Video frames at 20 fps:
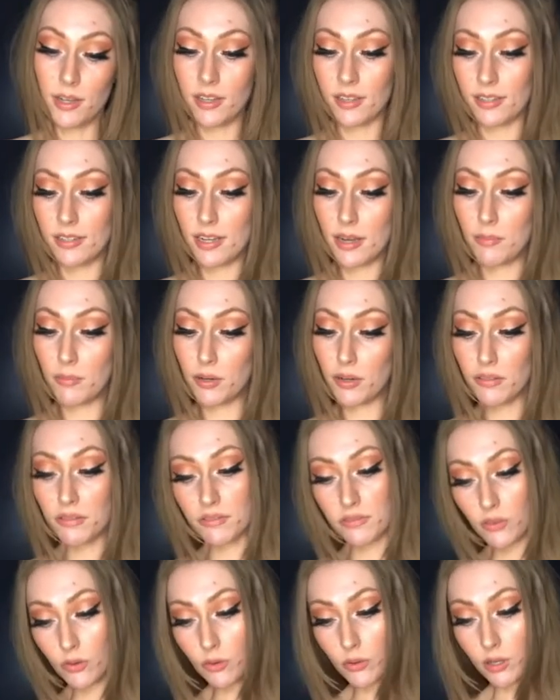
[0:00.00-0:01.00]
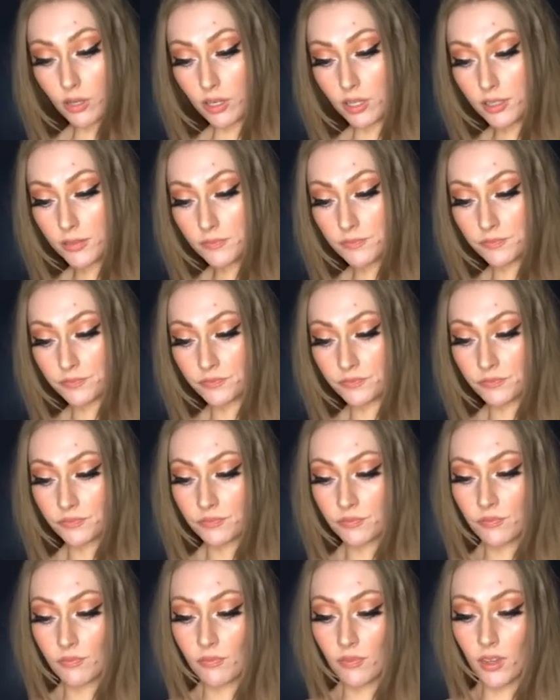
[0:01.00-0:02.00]
Number 4,
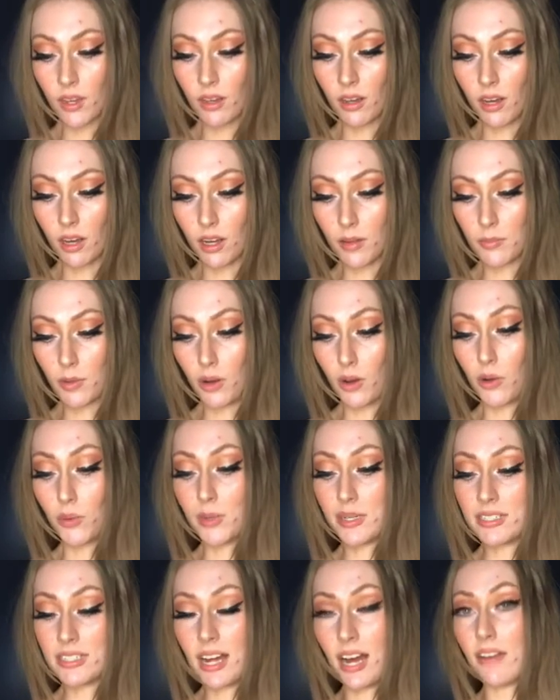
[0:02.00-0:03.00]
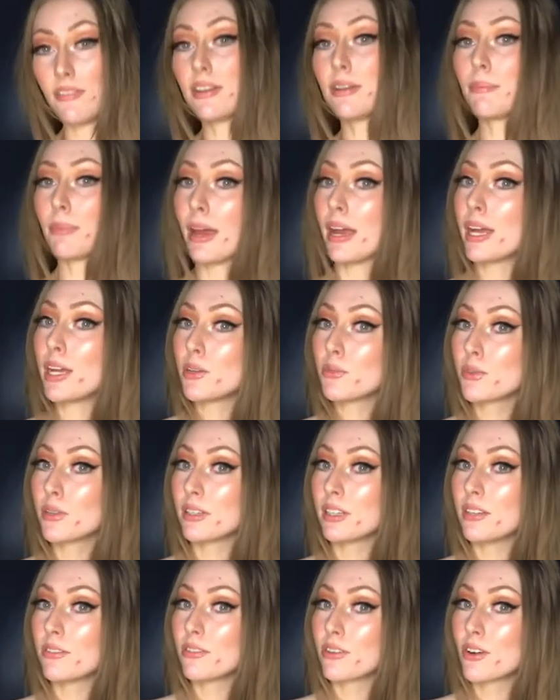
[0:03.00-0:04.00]
always having pain
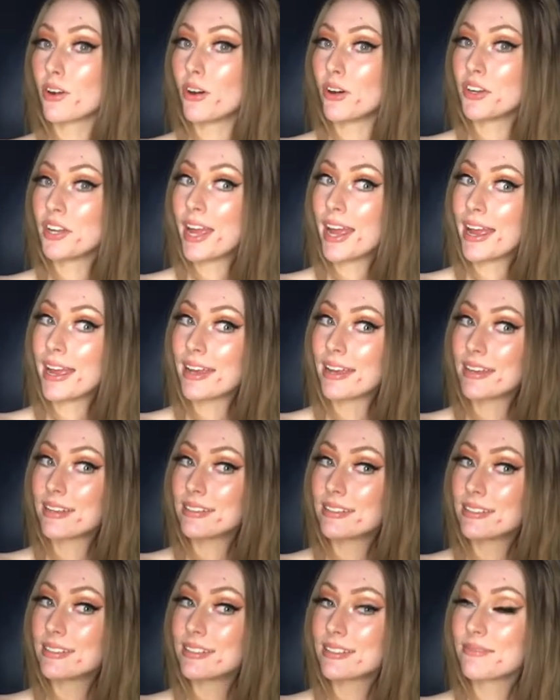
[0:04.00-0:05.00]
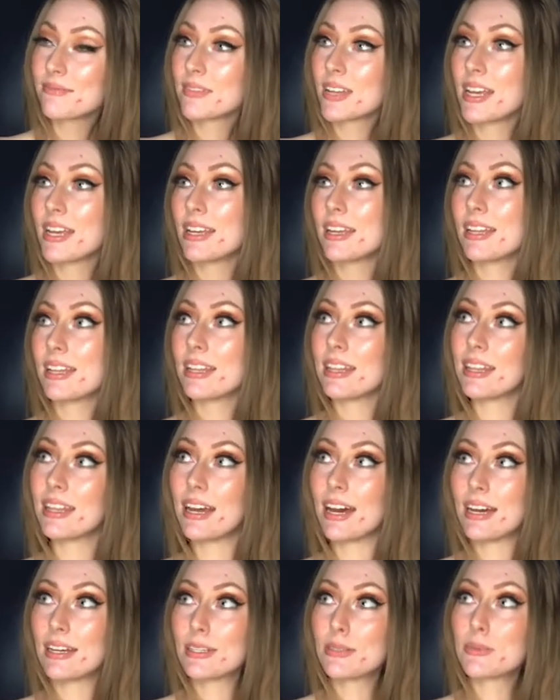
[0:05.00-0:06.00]
reliever on hand.
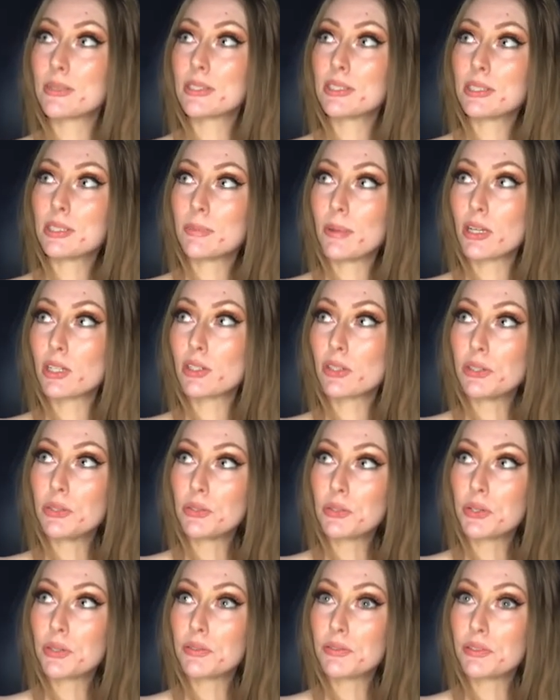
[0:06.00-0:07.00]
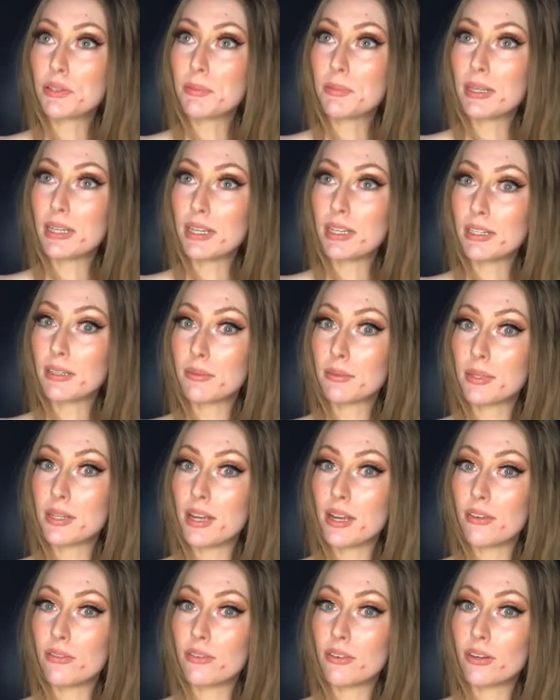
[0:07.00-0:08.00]
That was especially true for me
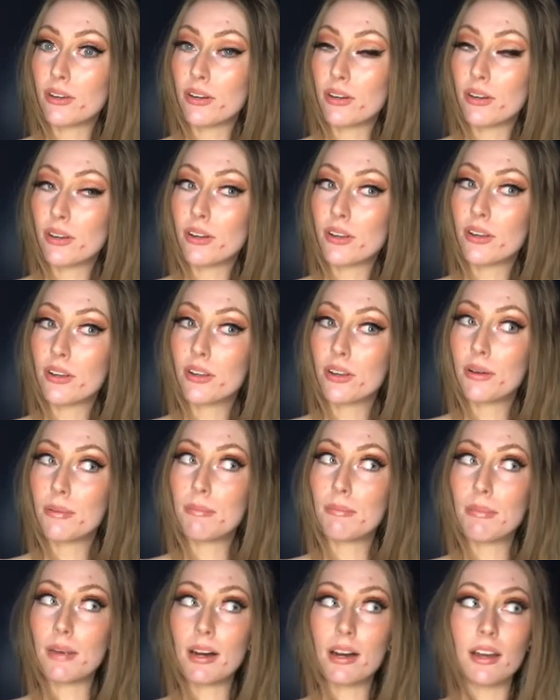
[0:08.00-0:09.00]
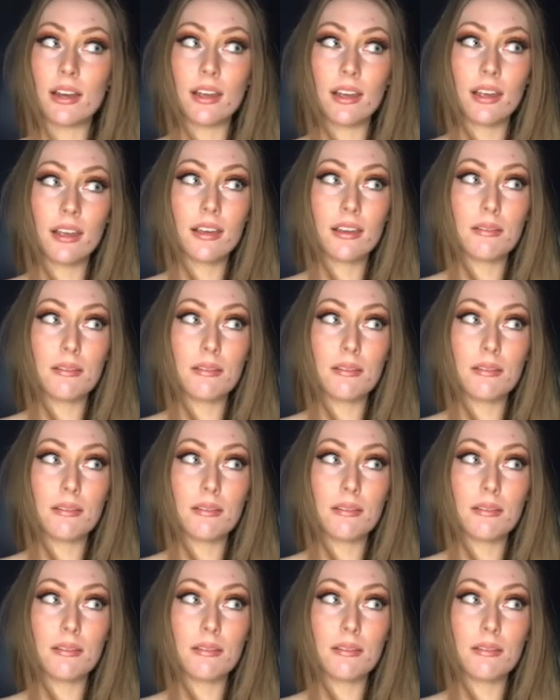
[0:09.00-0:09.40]
whenever my